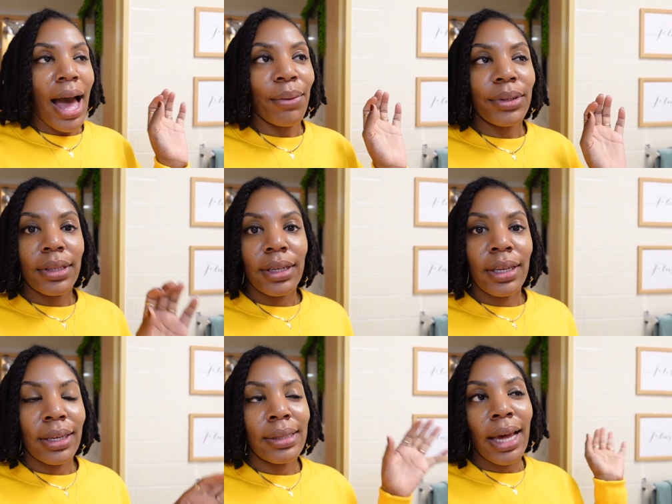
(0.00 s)
was
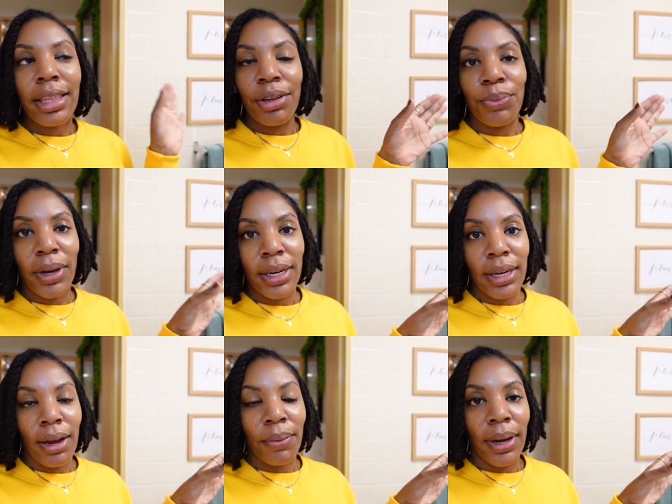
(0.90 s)
looking, it's actually
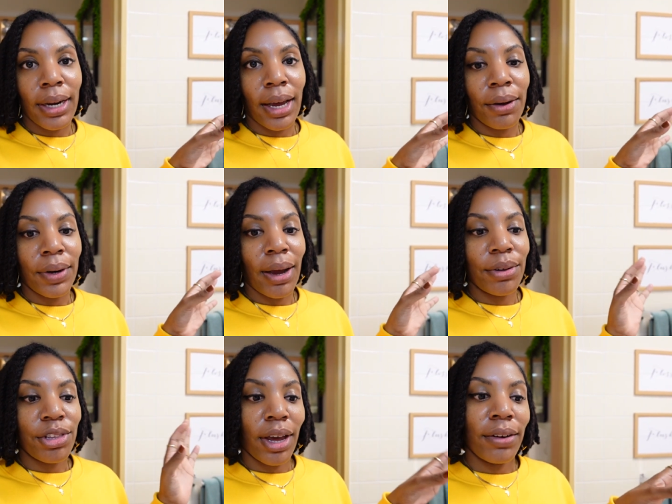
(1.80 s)
raining out right now, and I
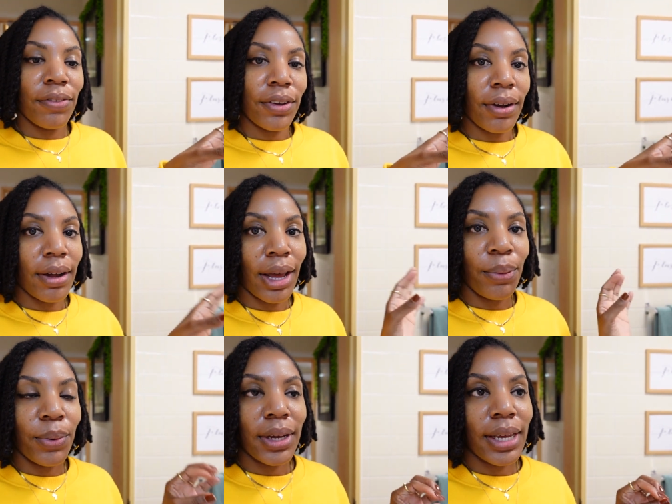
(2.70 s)
was trying to figure out
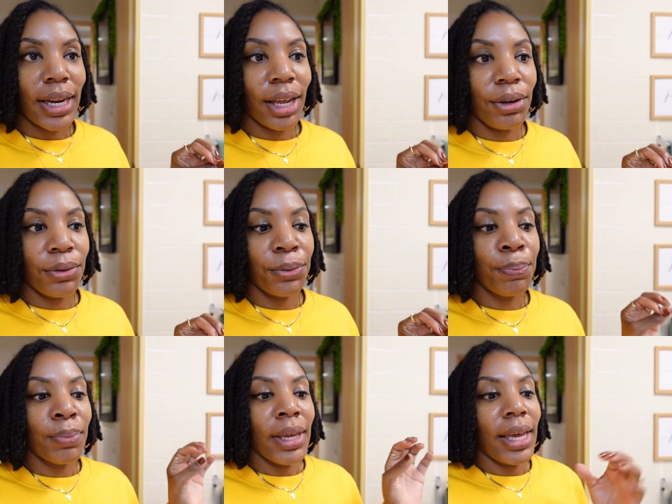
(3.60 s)
like what can I do,
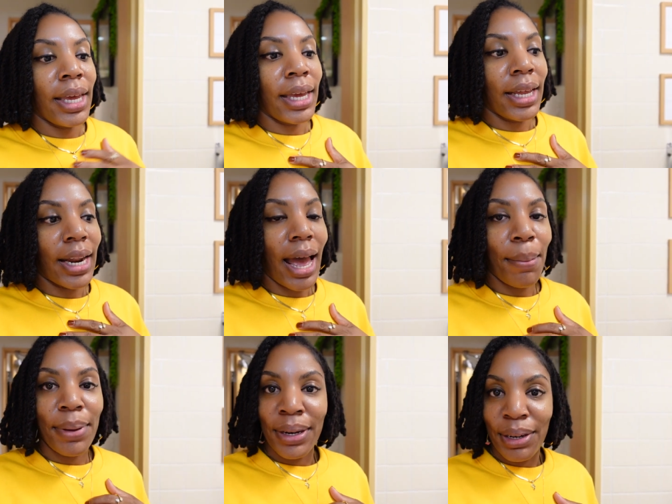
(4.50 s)
and
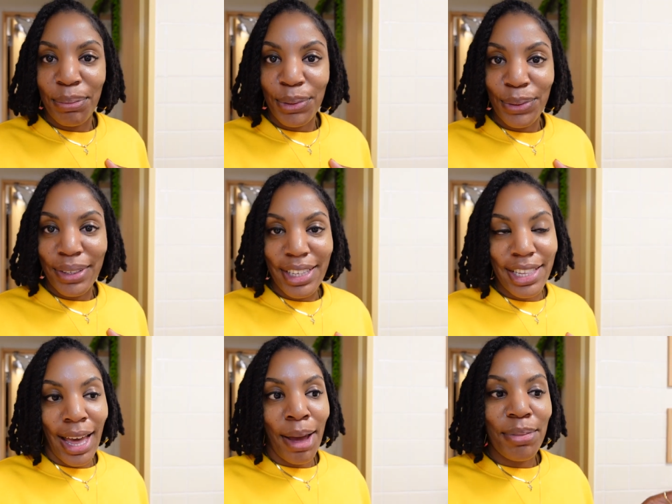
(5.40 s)
I've been in the mood to
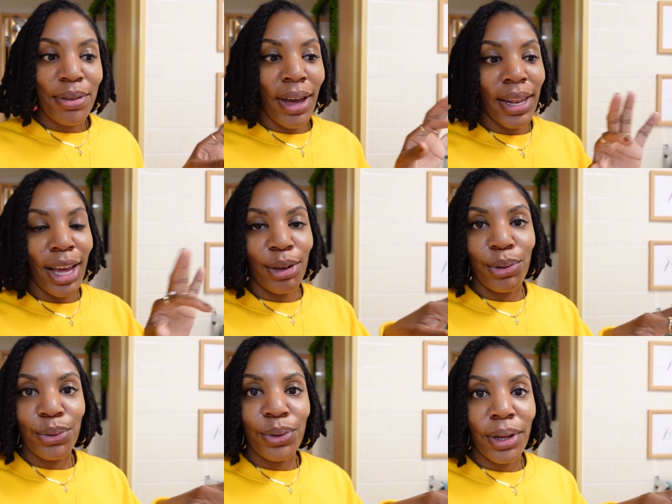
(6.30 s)
shop, so I like
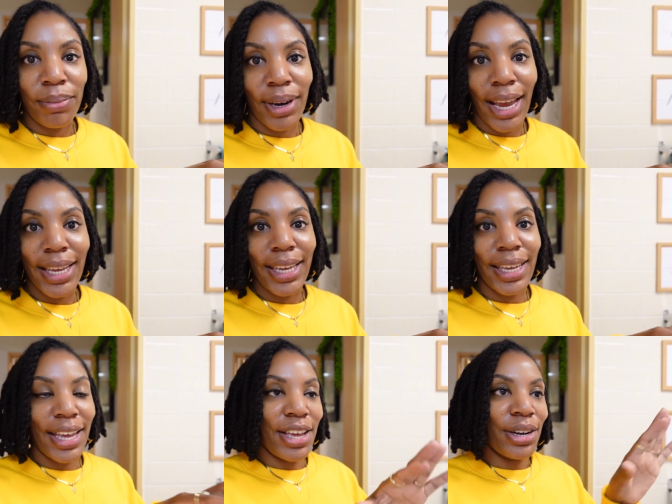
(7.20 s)
googled up
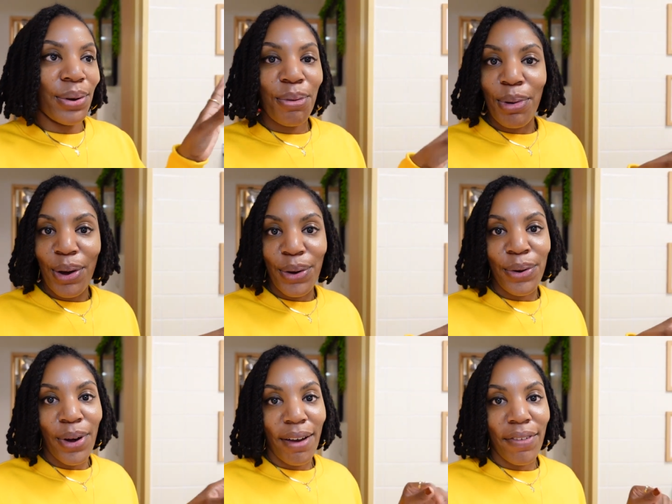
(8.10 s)
Nike, and lo and
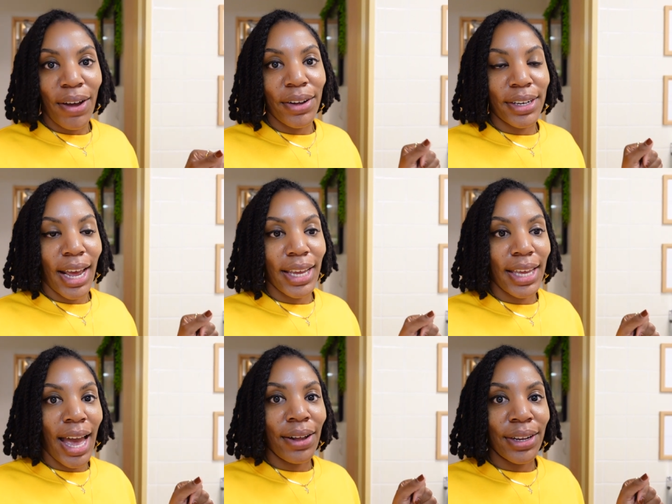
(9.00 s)
behold I found a
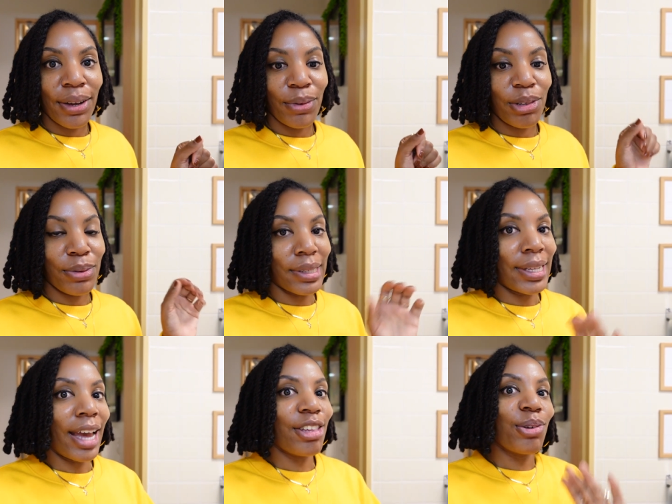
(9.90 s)
Nike outlet which was
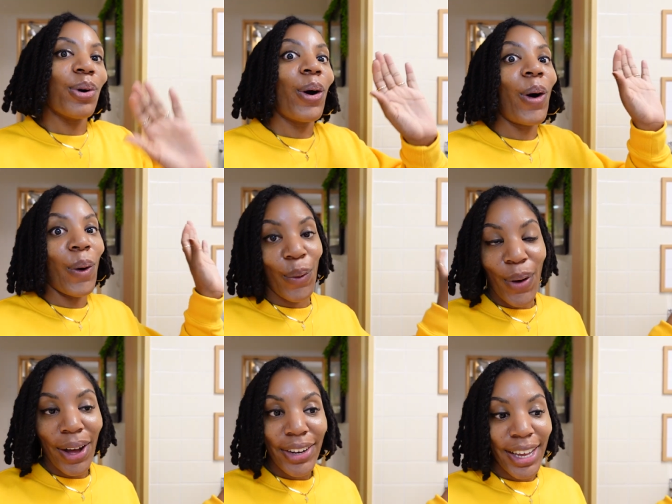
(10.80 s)
attached to a whole
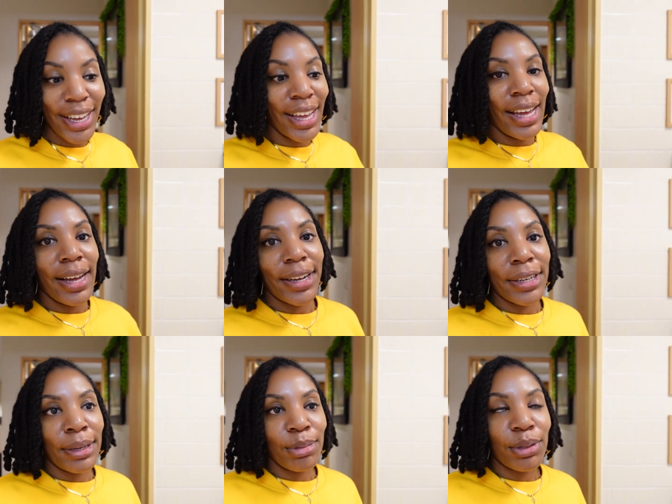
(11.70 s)
outlet.
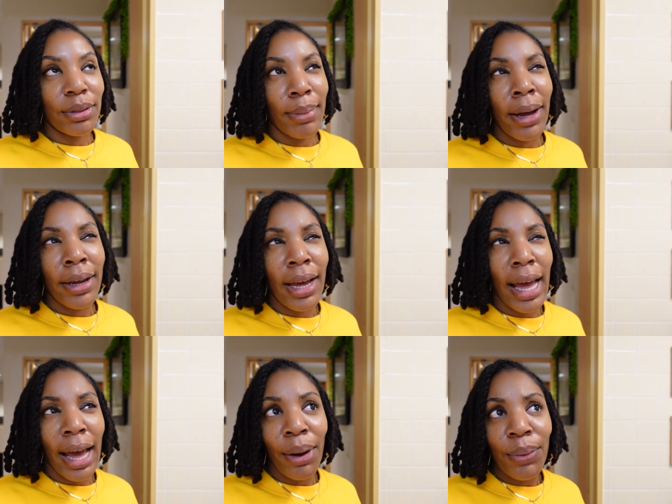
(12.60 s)
So it's about an
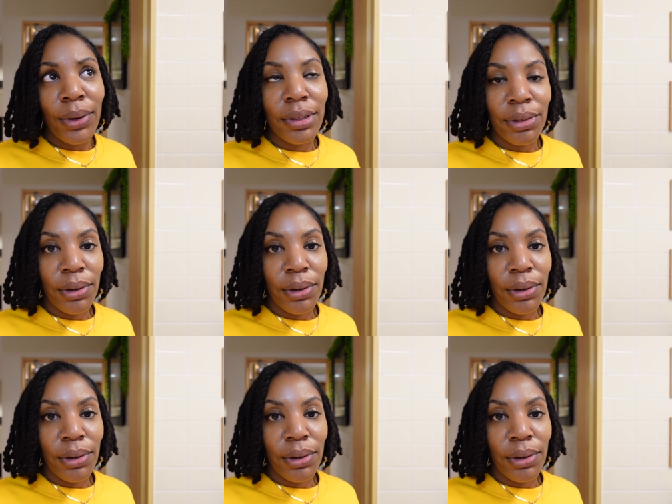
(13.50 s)
hour or so